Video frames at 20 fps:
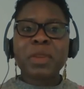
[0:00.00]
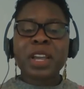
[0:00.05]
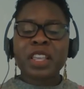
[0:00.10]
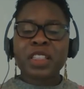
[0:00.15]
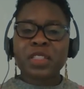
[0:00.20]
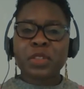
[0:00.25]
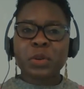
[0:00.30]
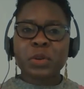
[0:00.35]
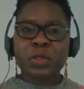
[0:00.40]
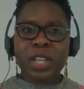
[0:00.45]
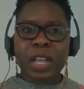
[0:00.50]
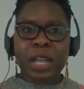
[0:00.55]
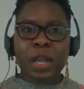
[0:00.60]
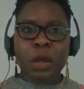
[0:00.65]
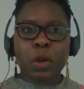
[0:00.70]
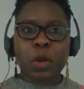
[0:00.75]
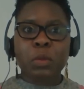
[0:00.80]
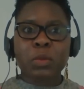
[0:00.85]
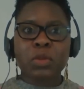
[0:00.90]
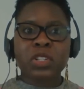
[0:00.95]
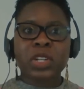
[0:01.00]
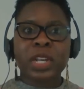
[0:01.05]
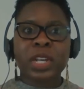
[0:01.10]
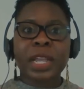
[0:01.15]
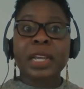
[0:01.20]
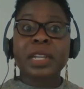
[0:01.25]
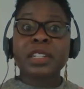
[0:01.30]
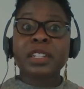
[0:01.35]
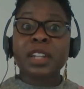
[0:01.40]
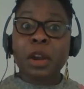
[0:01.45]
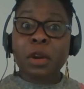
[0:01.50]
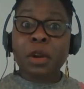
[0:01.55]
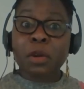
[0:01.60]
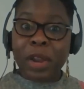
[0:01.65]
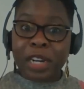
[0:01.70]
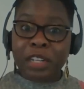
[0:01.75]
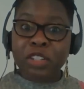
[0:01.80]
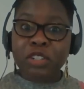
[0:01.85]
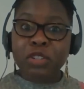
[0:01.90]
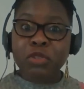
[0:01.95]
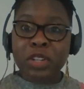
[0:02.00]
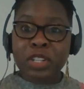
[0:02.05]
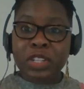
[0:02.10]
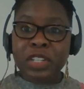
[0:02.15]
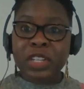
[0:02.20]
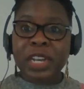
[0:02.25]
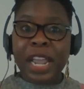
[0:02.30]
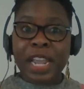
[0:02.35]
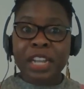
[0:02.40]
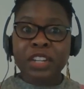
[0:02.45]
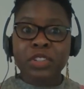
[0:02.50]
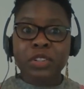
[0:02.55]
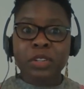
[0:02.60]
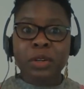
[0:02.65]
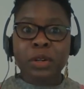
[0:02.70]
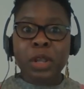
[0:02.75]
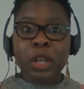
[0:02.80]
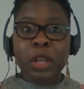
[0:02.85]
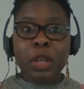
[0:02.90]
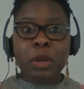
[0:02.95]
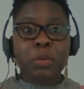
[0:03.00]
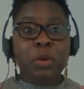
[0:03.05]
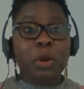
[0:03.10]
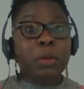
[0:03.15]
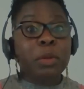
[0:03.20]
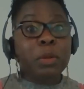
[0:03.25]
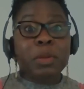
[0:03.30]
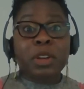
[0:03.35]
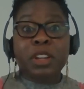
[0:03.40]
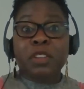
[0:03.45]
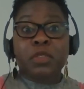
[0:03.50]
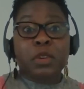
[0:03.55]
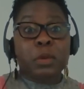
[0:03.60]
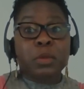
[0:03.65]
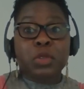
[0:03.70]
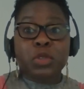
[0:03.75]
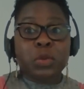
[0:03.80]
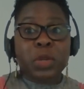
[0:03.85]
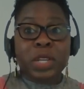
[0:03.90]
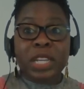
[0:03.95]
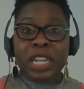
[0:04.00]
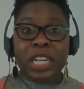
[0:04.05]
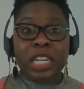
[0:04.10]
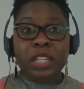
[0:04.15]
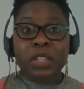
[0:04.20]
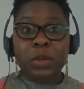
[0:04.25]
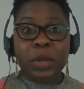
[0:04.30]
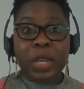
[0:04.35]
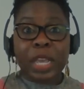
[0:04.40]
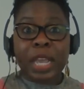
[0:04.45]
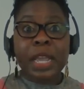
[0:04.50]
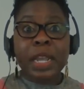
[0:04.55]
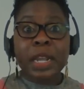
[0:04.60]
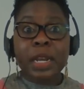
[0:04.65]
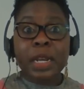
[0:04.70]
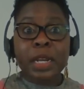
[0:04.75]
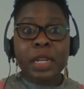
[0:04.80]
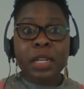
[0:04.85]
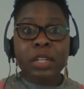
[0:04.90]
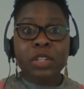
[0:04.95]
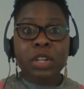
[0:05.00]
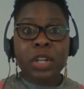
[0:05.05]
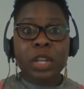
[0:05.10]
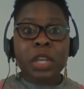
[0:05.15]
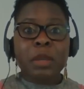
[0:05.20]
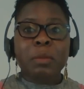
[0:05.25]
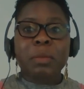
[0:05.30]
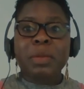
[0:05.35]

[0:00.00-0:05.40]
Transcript: my thoughts are almost like a direct translation, probably from Swahili to English.